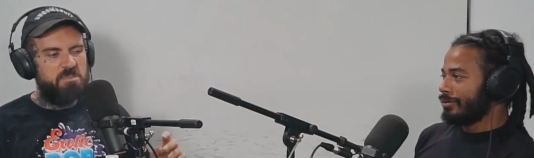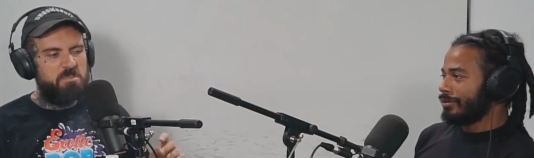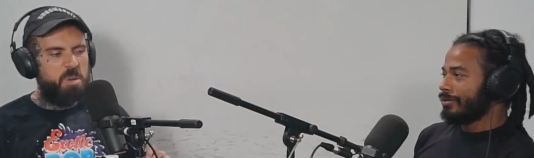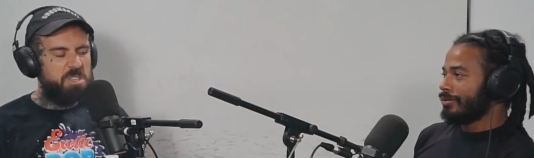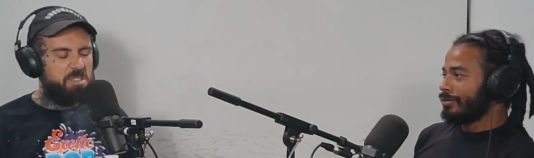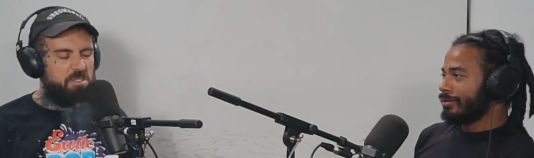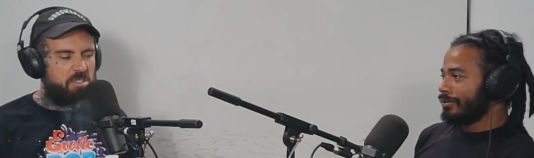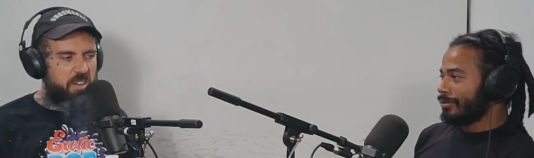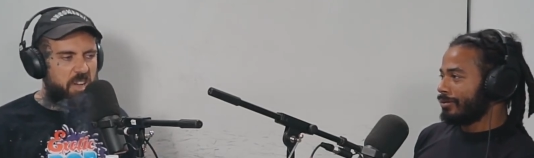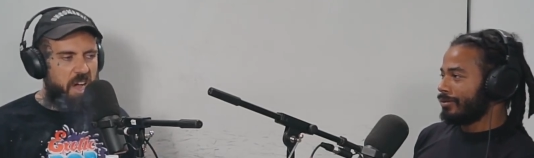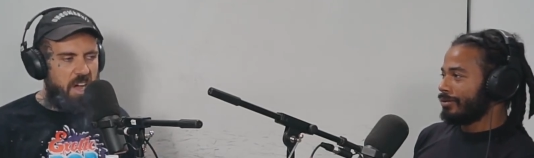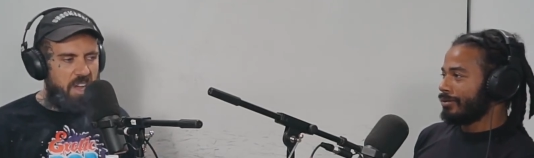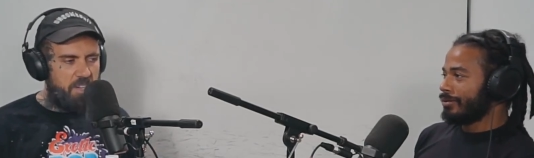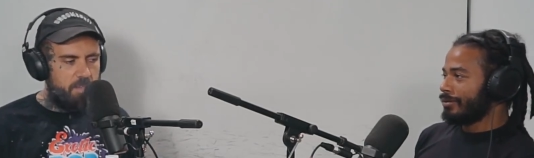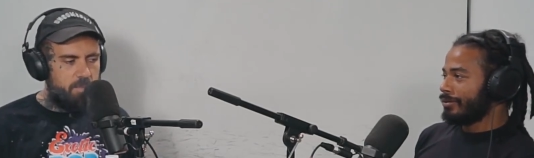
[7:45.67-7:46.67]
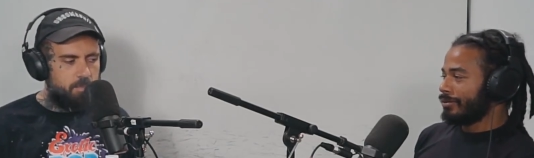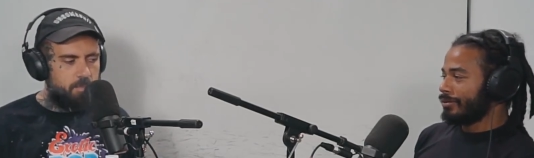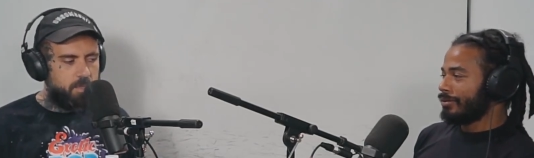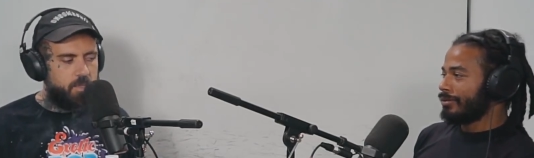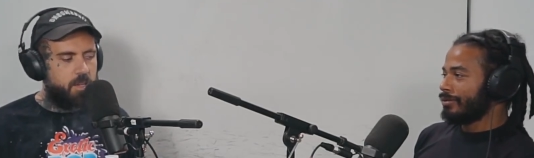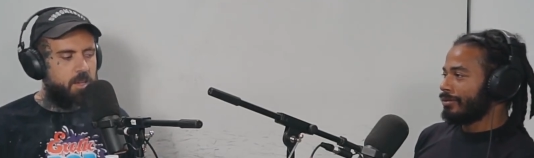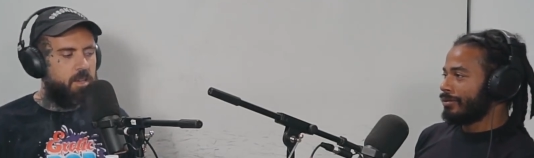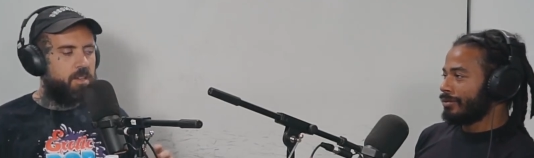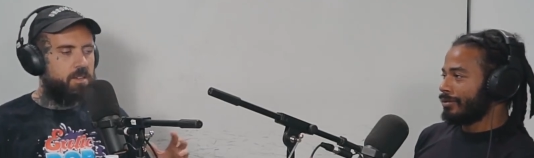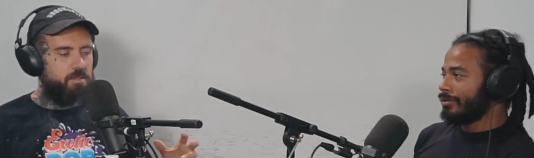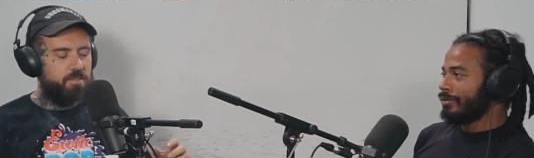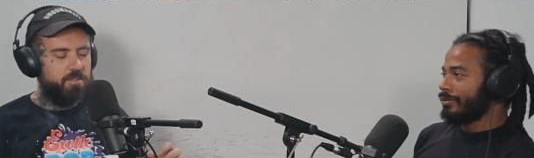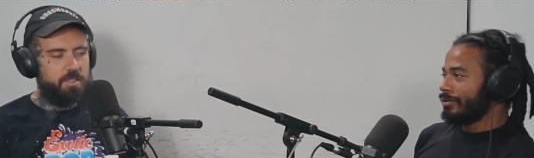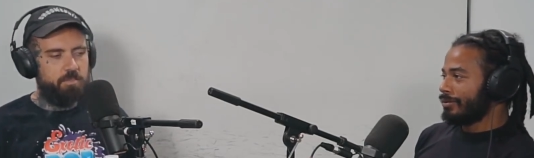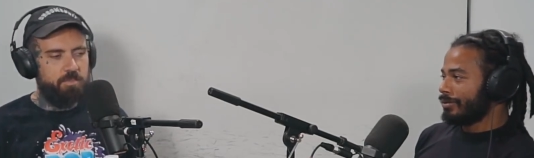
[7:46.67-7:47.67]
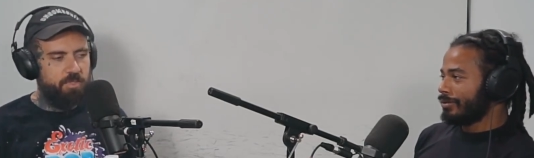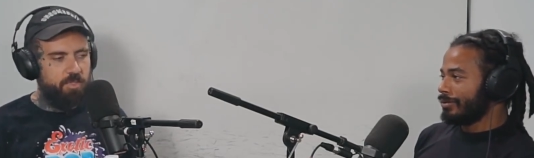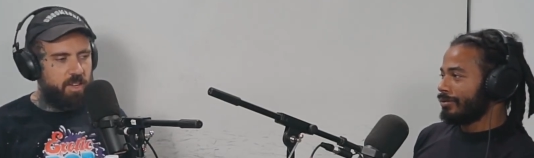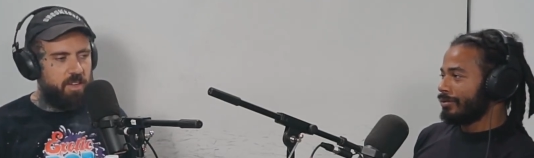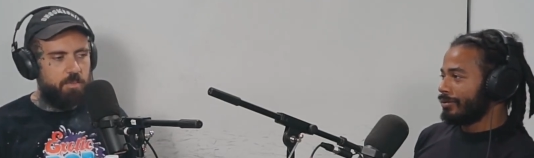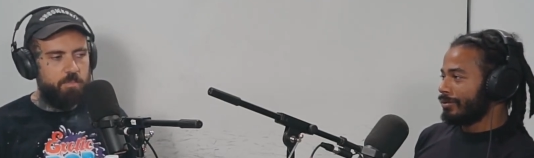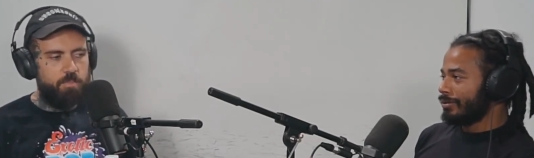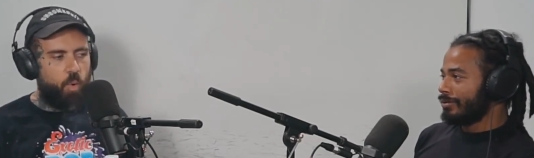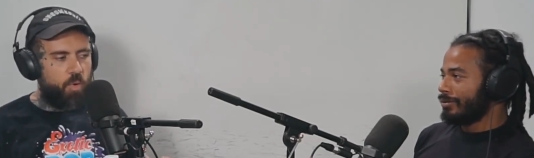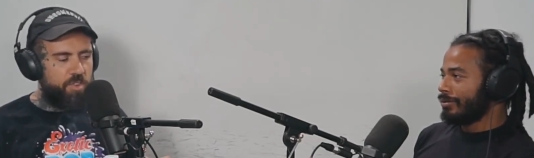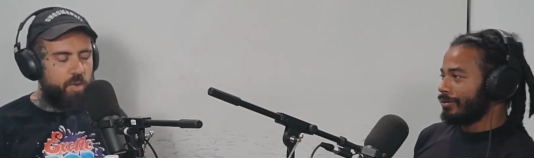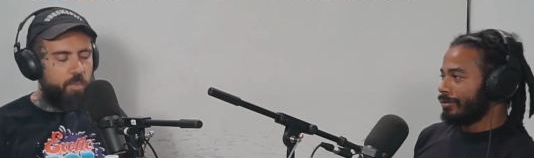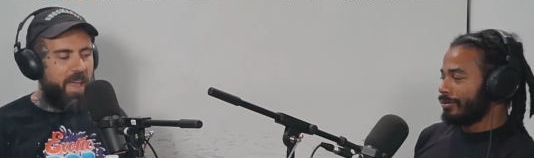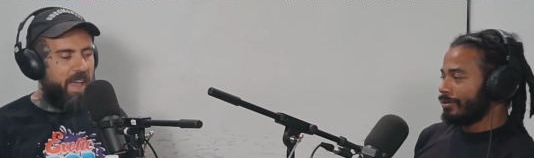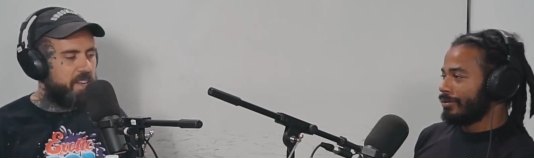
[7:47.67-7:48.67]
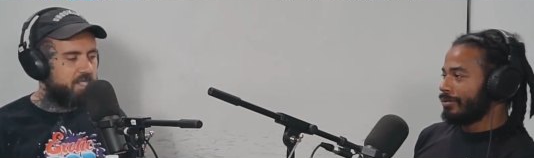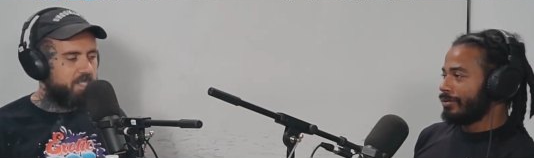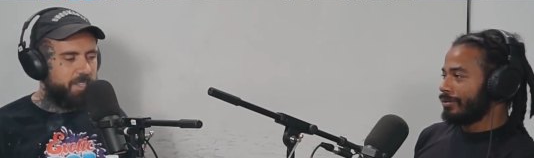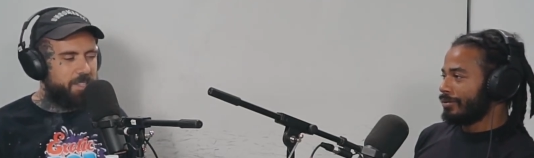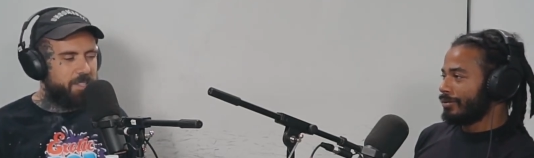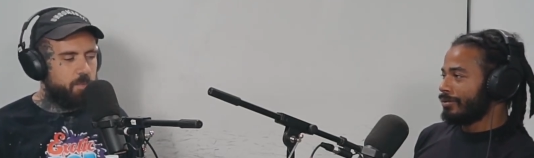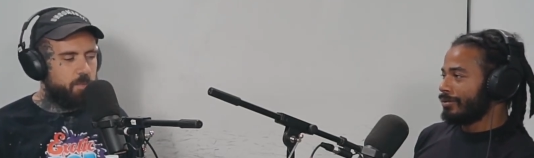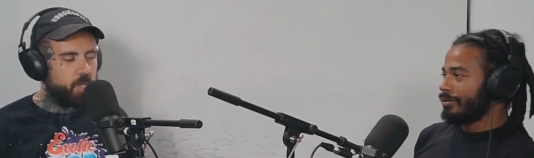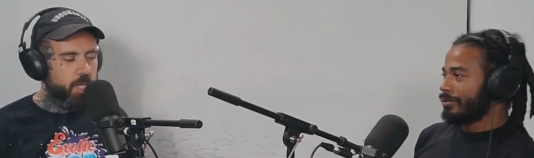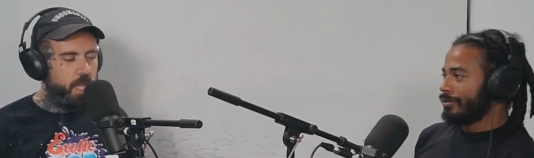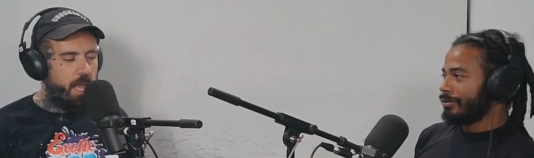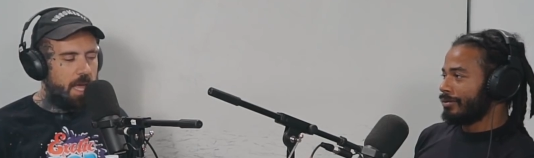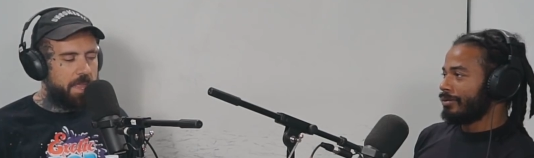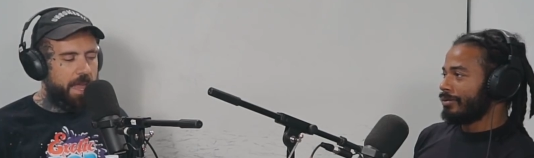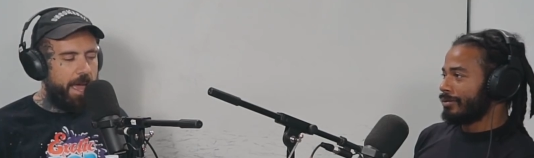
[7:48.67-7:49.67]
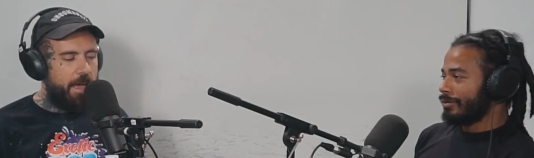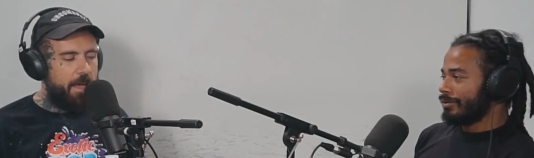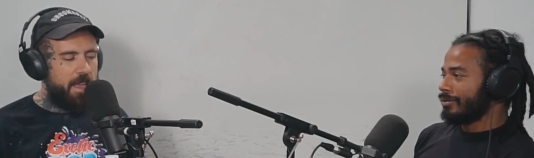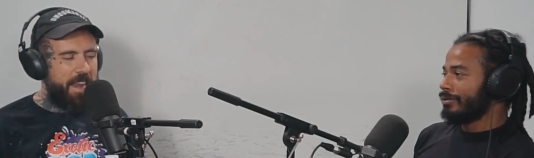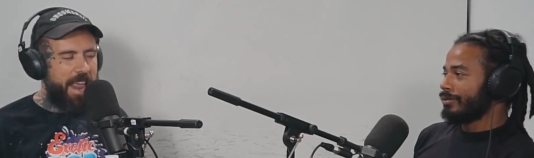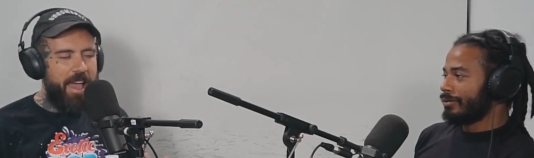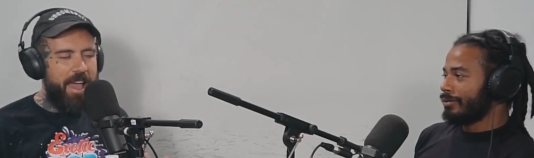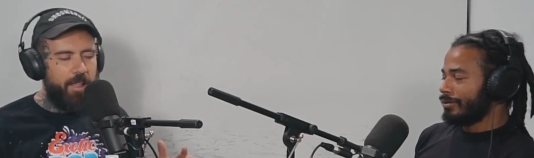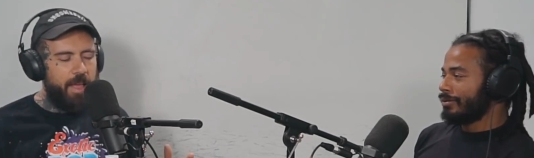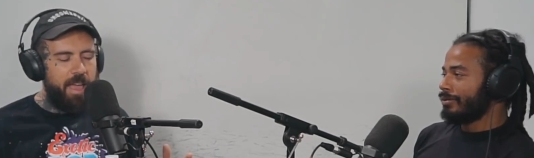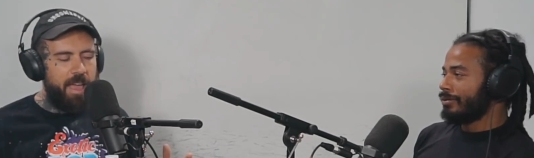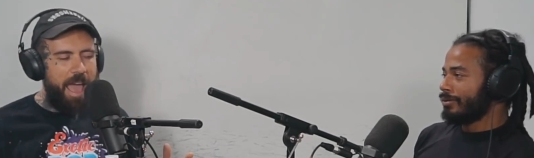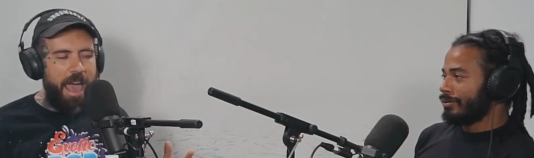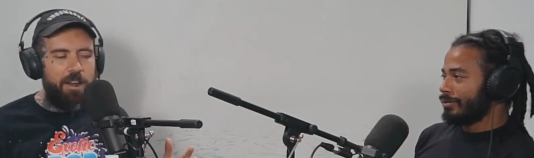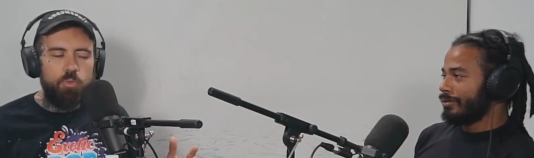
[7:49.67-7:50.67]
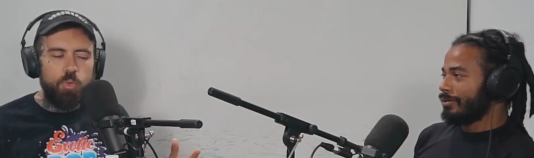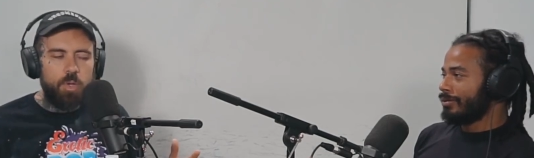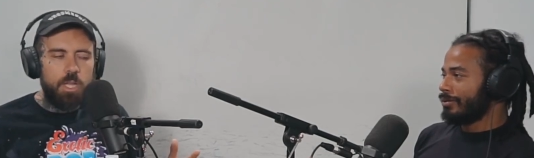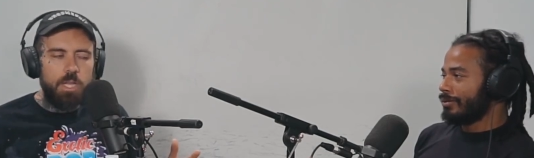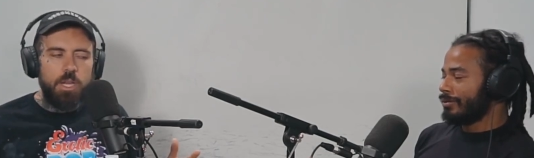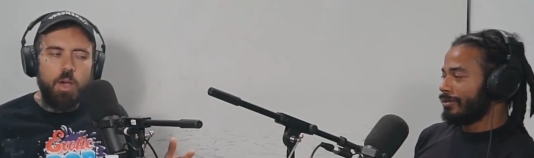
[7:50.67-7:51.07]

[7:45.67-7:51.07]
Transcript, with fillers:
Speaker 1: a bunch of old condoms, some fucking porno magazine, some shit like that. In L A, I don't really